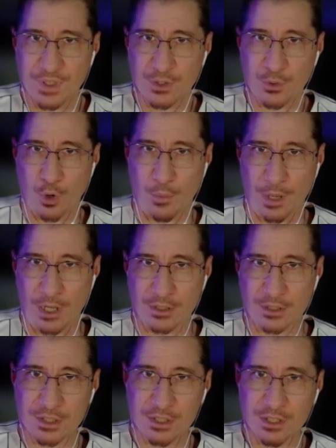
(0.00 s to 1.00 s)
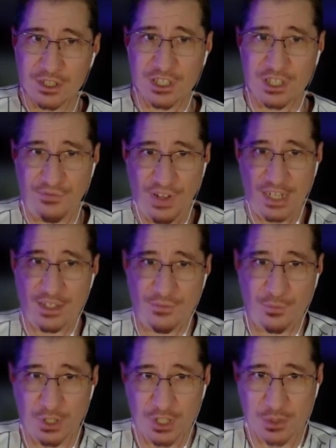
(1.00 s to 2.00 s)
TourBox, because
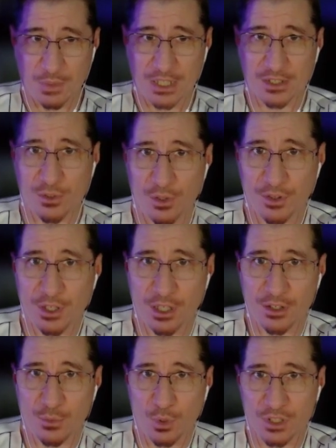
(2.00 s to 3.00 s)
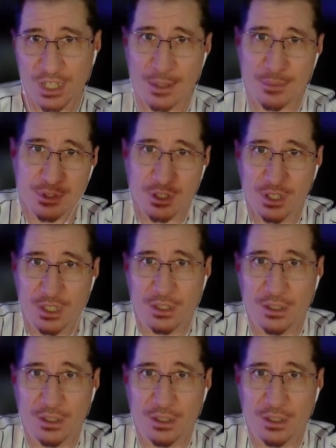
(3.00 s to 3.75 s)
effectively this makes all the other ones obsolete.